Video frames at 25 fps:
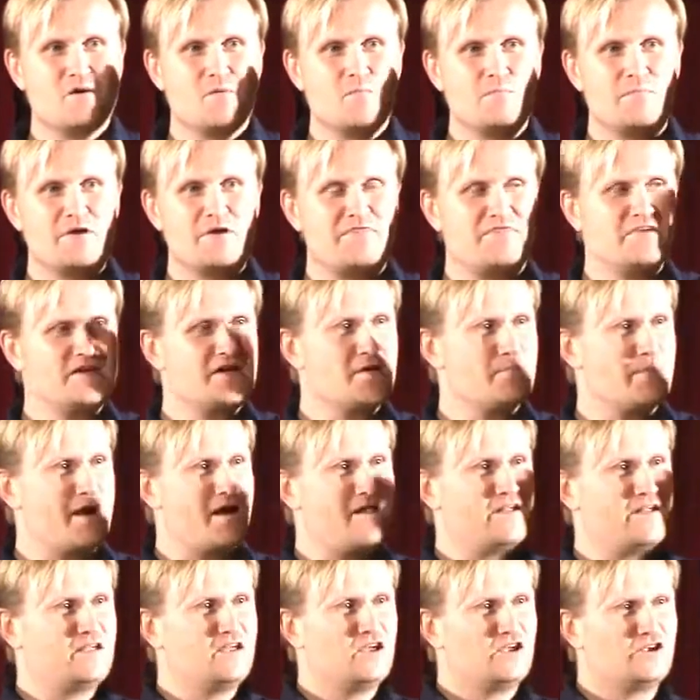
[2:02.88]
But think
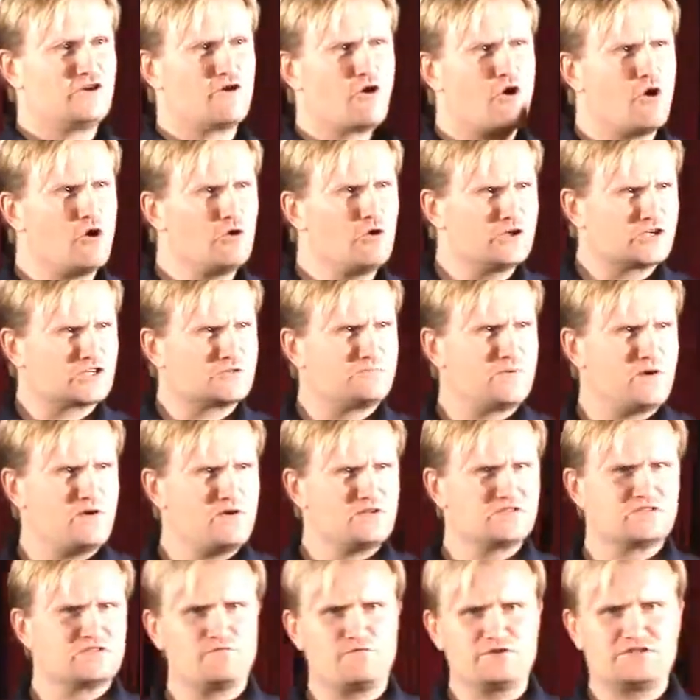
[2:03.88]
about it. Your whole
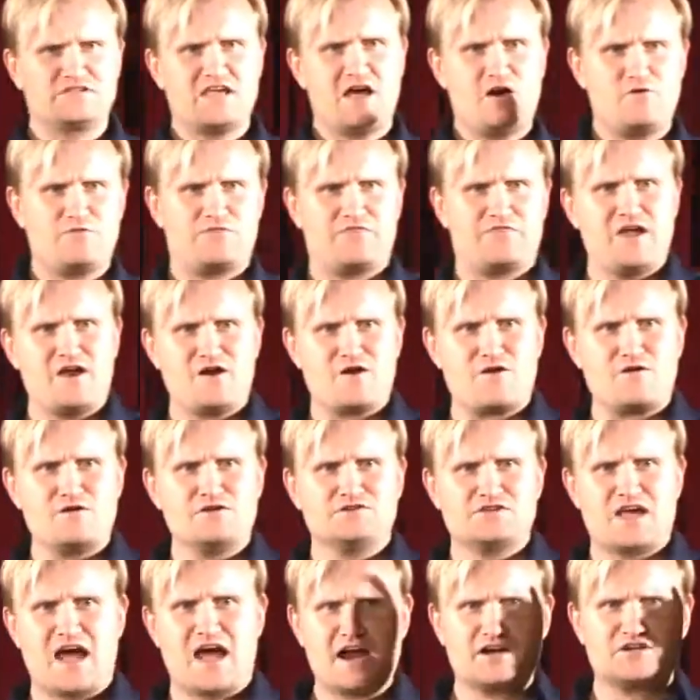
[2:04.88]
experience of what's out there
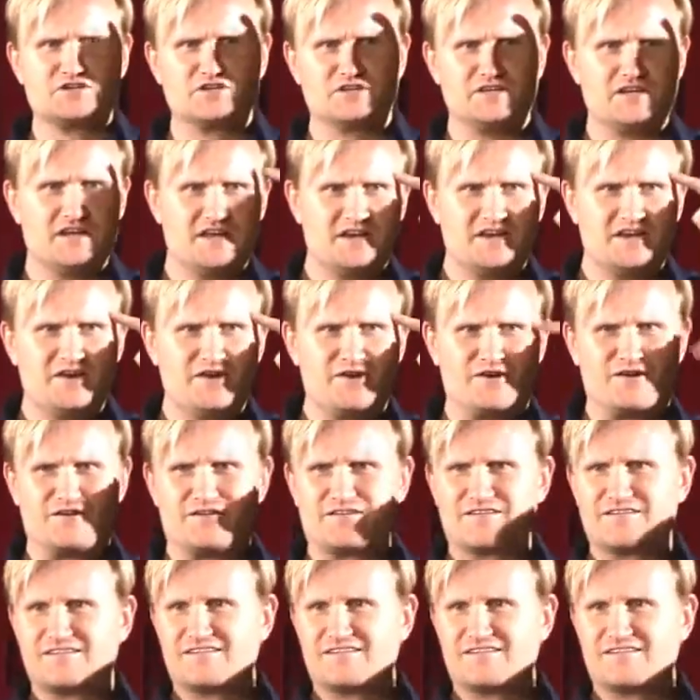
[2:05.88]
is actually in here.